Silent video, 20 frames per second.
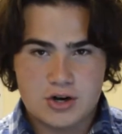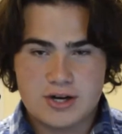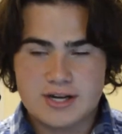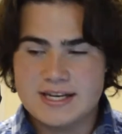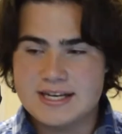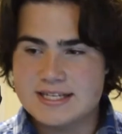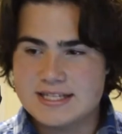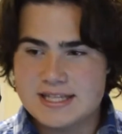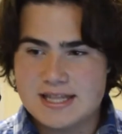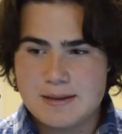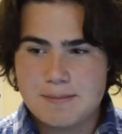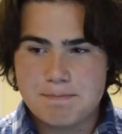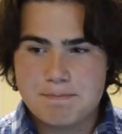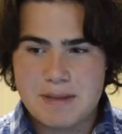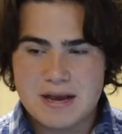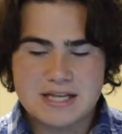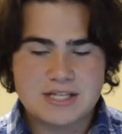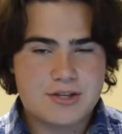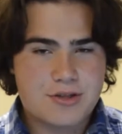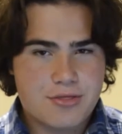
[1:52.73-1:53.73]
He is the
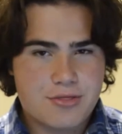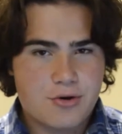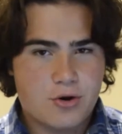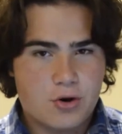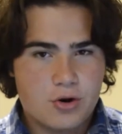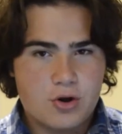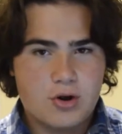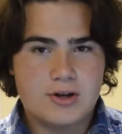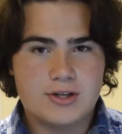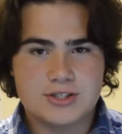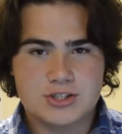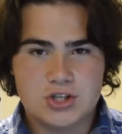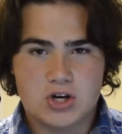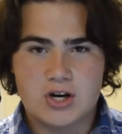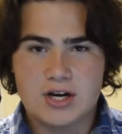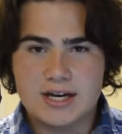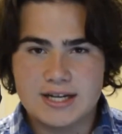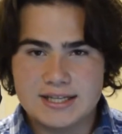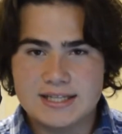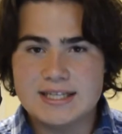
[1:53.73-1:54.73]
best third
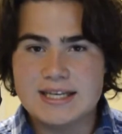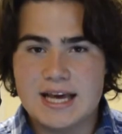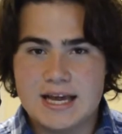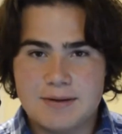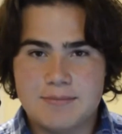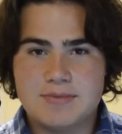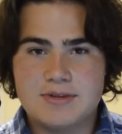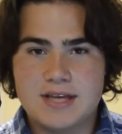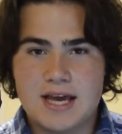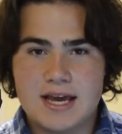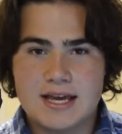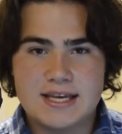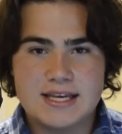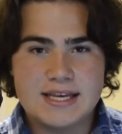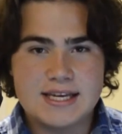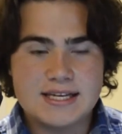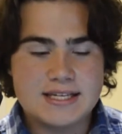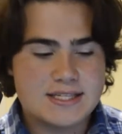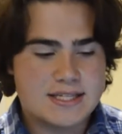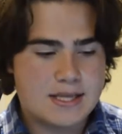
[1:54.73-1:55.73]
All-Star in the NBA.
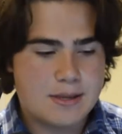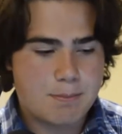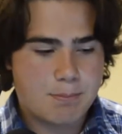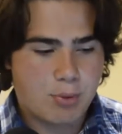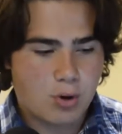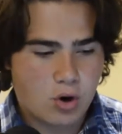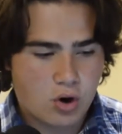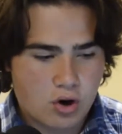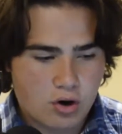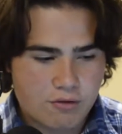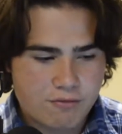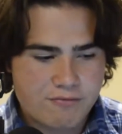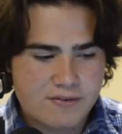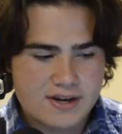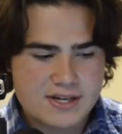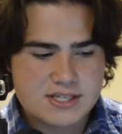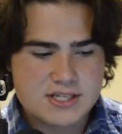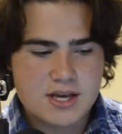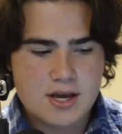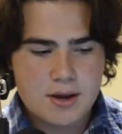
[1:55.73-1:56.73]
He is the
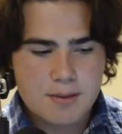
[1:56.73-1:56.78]
perfect